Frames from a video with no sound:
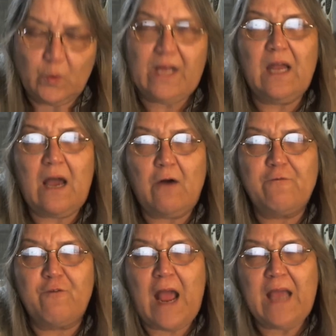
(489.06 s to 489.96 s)
We
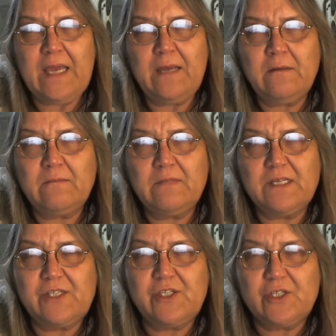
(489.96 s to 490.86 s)
allow fracking
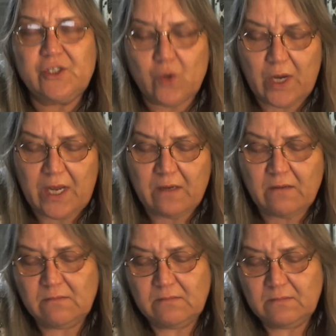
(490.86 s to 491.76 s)
that's
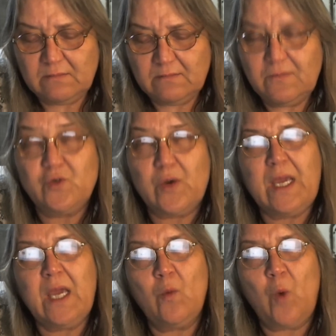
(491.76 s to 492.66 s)
destroying
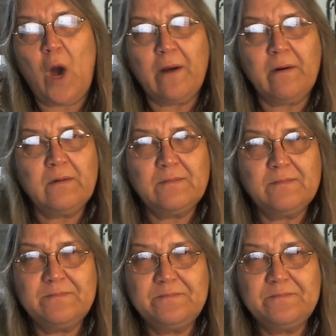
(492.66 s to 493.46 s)
drinking water.